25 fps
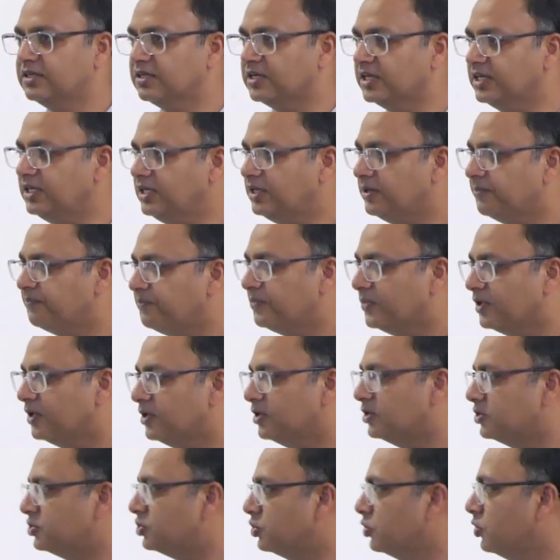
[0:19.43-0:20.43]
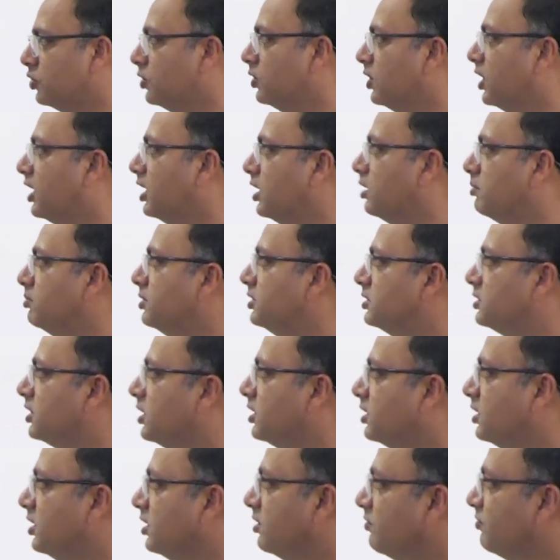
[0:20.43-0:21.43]
right? So I will be
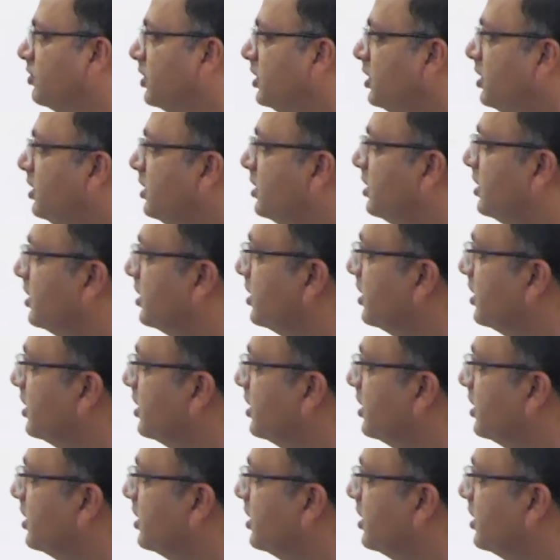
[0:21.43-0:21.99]
starting with,